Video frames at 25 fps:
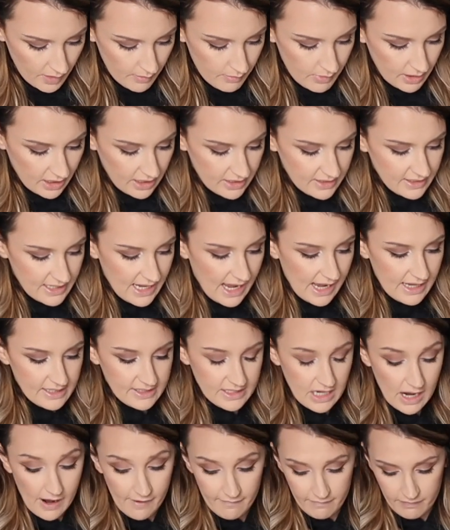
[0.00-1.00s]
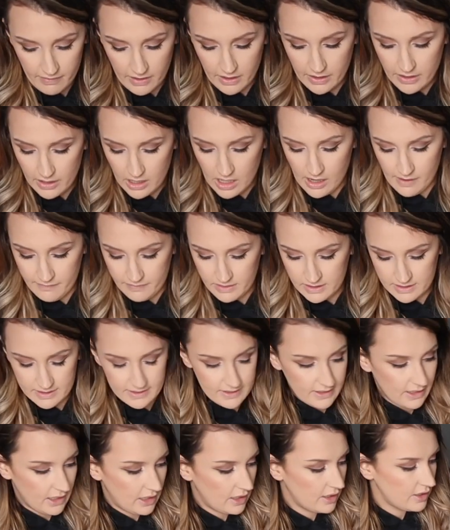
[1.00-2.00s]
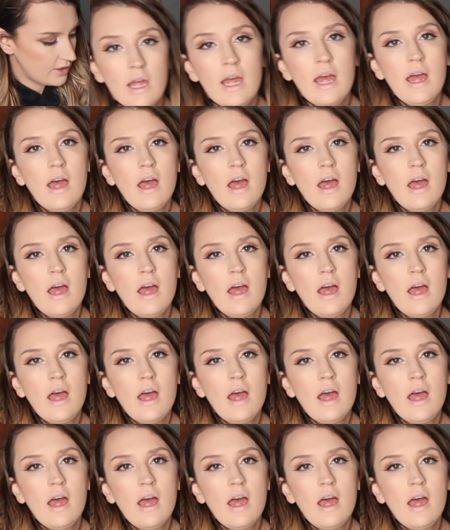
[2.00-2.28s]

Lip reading: Because that is not fun, obviously.